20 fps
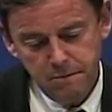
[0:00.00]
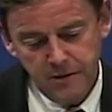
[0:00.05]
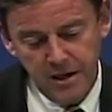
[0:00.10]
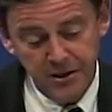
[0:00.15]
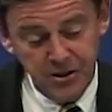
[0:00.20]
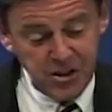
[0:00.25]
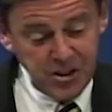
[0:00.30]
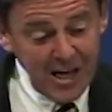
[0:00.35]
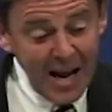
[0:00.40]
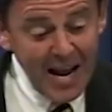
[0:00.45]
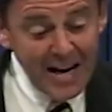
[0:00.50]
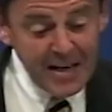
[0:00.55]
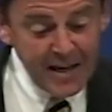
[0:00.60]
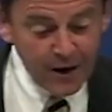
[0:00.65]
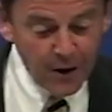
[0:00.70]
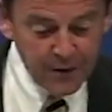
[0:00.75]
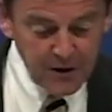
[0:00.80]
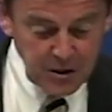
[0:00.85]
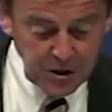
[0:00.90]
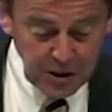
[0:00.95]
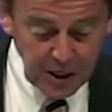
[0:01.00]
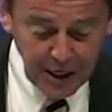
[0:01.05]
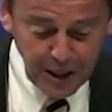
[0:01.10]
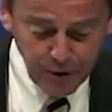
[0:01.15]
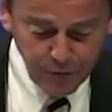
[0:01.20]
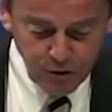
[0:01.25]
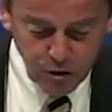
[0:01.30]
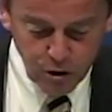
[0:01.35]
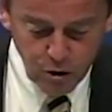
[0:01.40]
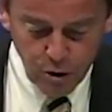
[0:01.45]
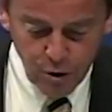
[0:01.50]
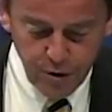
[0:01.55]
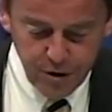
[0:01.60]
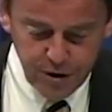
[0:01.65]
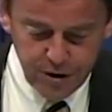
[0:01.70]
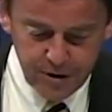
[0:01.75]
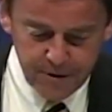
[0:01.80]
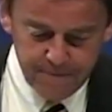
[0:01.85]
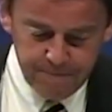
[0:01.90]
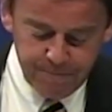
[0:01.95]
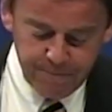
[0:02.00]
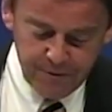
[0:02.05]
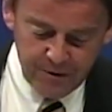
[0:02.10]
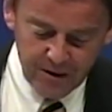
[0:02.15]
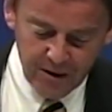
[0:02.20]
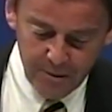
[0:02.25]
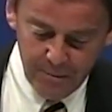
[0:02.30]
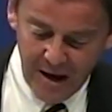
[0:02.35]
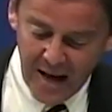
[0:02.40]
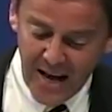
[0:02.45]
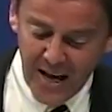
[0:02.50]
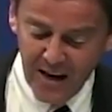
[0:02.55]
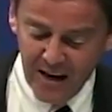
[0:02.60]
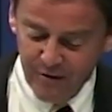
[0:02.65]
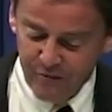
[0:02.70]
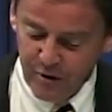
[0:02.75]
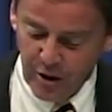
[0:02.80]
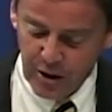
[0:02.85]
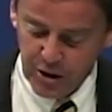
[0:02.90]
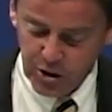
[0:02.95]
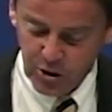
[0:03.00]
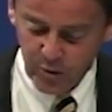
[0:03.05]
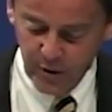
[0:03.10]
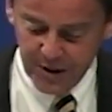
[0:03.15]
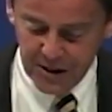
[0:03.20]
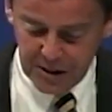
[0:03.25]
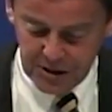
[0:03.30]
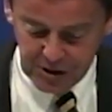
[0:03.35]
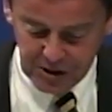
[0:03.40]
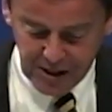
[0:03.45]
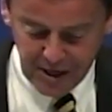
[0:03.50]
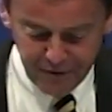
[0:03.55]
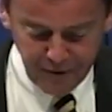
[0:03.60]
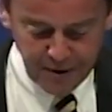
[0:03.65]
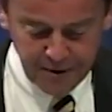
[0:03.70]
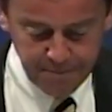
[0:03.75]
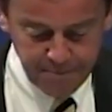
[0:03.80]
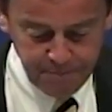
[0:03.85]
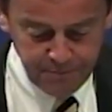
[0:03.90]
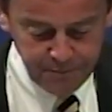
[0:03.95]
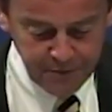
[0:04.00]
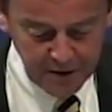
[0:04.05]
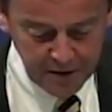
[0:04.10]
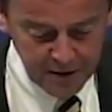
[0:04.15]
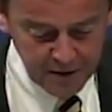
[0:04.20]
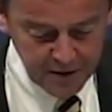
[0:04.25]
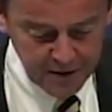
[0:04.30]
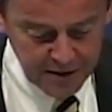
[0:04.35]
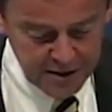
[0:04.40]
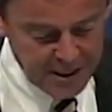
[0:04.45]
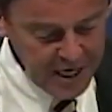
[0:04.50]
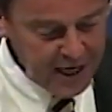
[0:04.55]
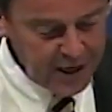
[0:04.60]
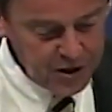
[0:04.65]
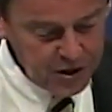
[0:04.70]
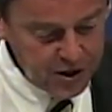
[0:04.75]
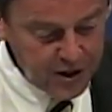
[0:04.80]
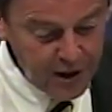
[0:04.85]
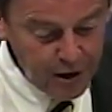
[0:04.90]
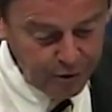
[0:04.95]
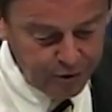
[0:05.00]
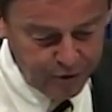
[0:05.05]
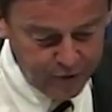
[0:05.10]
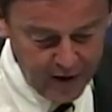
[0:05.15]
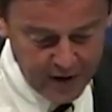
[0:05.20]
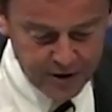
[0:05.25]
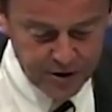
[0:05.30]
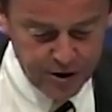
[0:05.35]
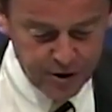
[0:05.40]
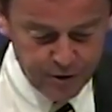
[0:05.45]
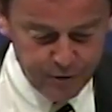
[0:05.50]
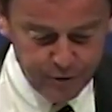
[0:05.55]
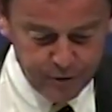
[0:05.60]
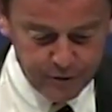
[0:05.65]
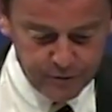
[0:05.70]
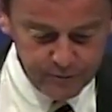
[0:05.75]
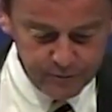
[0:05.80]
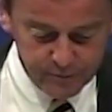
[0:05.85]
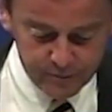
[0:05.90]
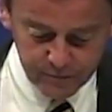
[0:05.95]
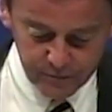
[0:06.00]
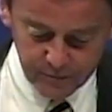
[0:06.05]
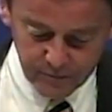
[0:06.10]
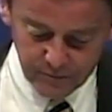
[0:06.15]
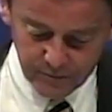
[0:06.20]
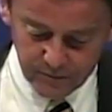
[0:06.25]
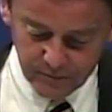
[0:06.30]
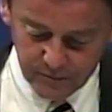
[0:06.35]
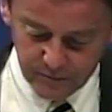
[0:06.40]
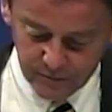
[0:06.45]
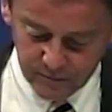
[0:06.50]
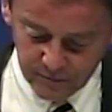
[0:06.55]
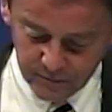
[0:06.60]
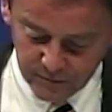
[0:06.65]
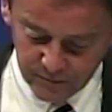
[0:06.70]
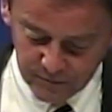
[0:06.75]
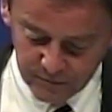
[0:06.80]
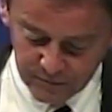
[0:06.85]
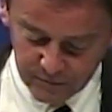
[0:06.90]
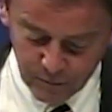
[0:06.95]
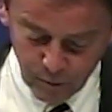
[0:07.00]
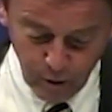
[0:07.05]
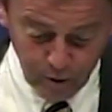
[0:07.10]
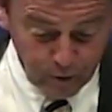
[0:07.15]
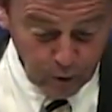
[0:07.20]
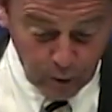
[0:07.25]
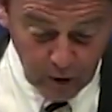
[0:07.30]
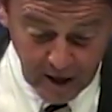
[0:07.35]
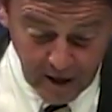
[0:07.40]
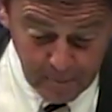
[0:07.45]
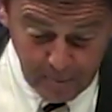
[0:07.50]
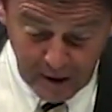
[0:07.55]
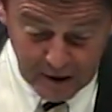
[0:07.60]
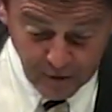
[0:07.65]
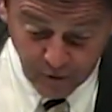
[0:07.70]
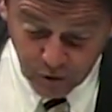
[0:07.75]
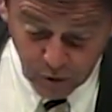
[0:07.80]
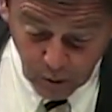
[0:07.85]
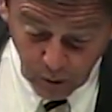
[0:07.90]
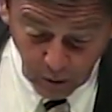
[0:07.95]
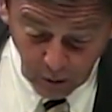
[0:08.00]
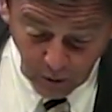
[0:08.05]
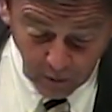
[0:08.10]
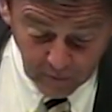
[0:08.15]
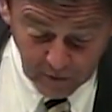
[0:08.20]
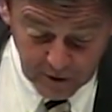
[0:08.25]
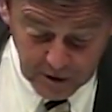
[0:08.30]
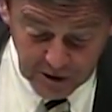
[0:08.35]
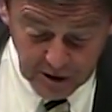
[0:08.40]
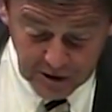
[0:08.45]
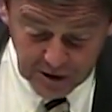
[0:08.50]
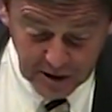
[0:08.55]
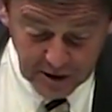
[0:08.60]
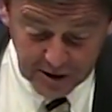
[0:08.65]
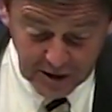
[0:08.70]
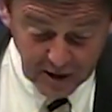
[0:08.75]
And standing on the side of truth, the man in verse twenty-seven takes the offensive. We've already been through all of this, he says.